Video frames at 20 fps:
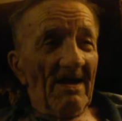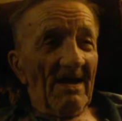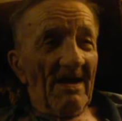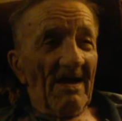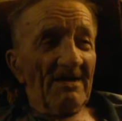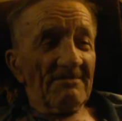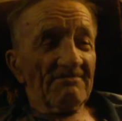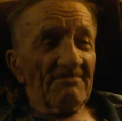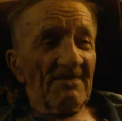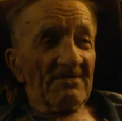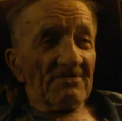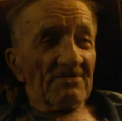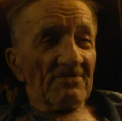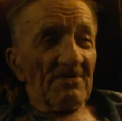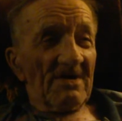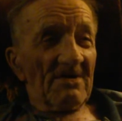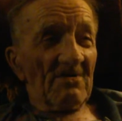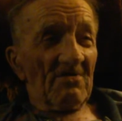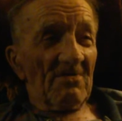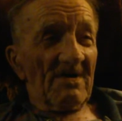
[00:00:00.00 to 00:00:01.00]
That's been
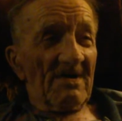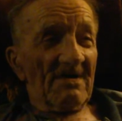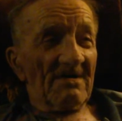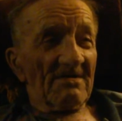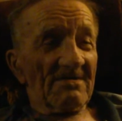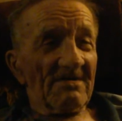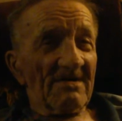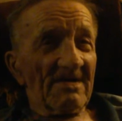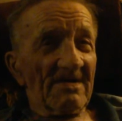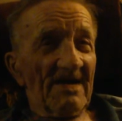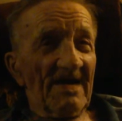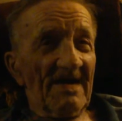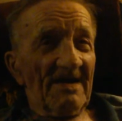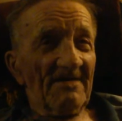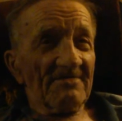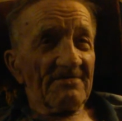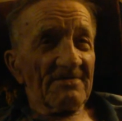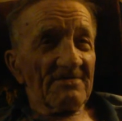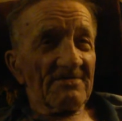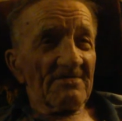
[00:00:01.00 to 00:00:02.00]
quite a while
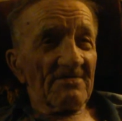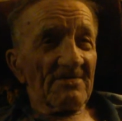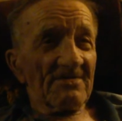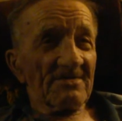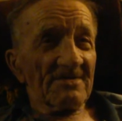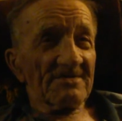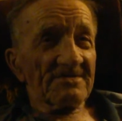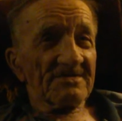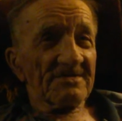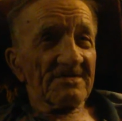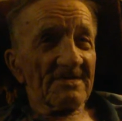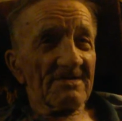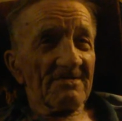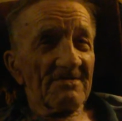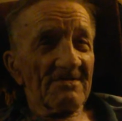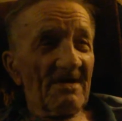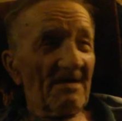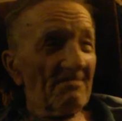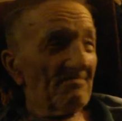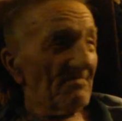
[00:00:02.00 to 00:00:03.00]
afterwards.
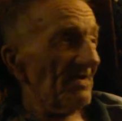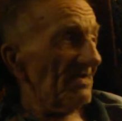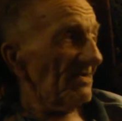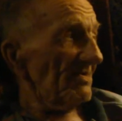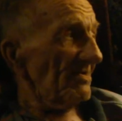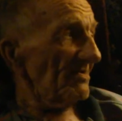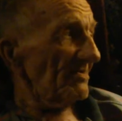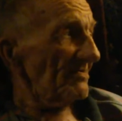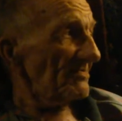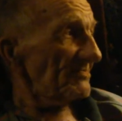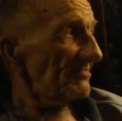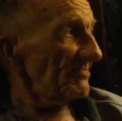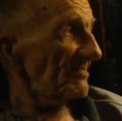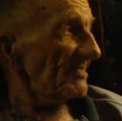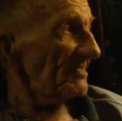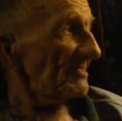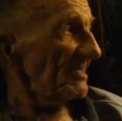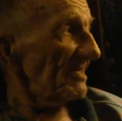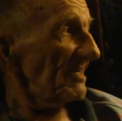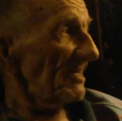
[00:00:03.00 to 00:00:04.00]
How many years
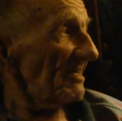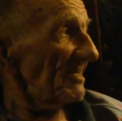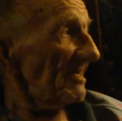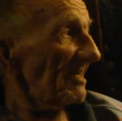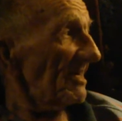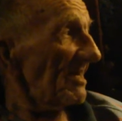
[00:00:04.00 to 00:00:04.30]
was that?